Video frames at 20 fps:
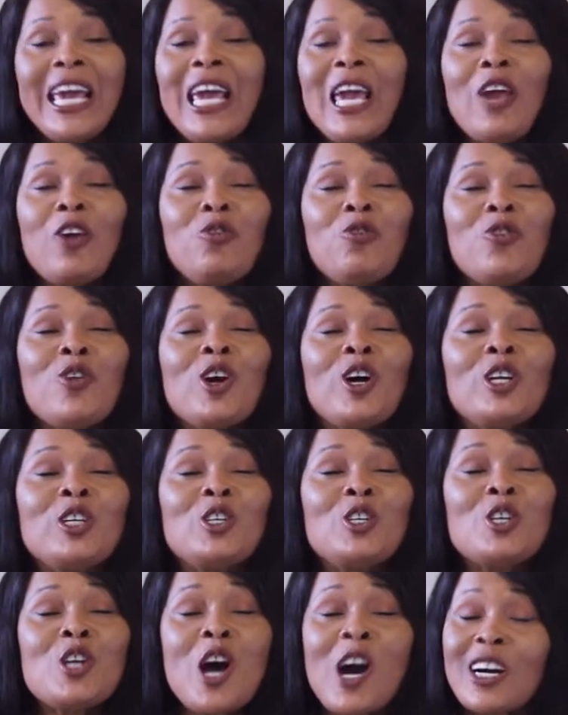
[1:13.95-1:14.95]
If
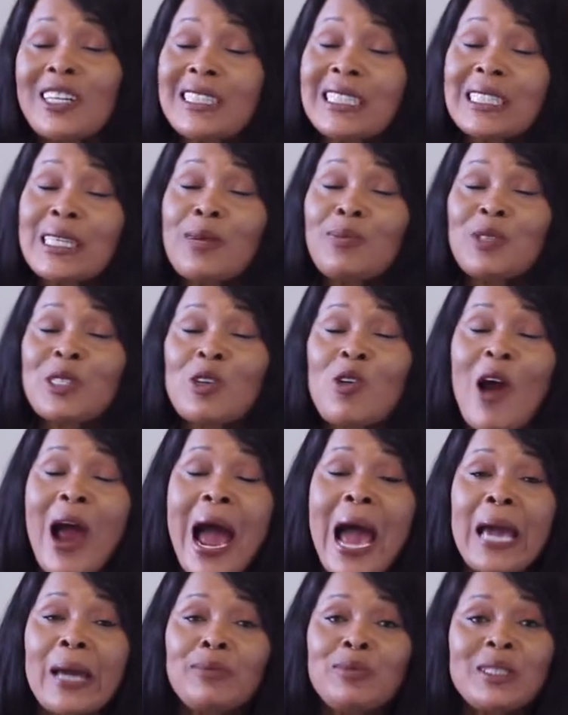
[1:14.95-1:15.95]
you're not
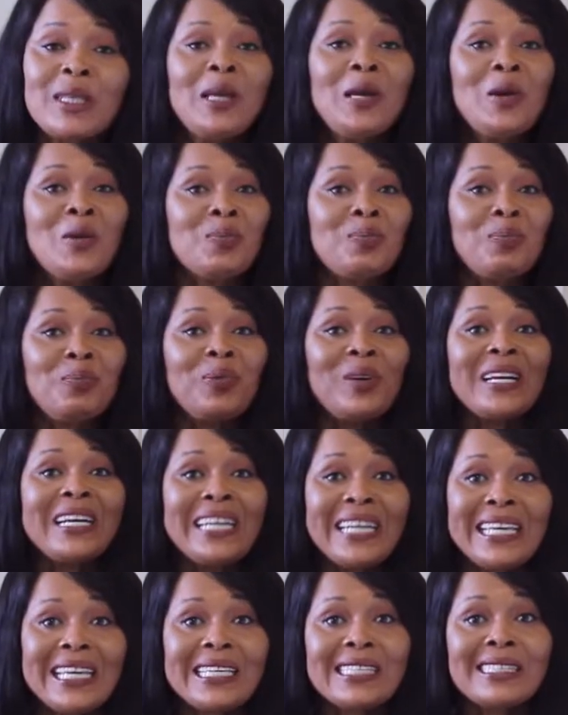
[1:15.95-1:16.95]
subscribed,
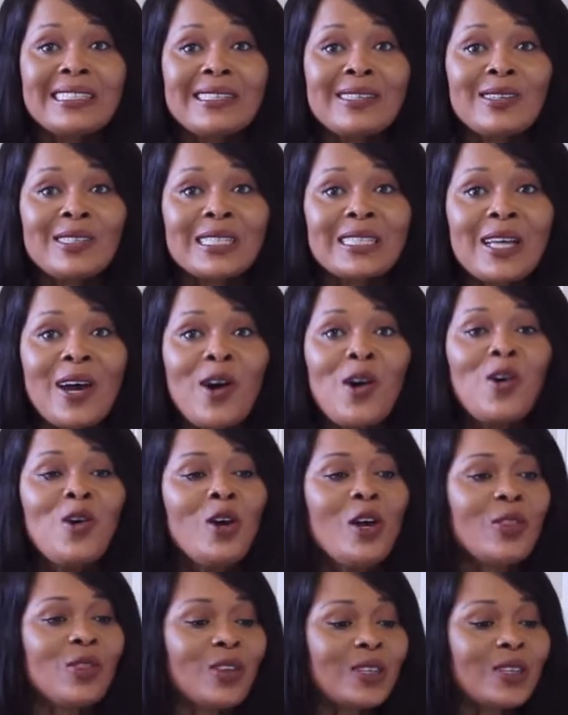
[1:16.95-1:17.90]
please do so.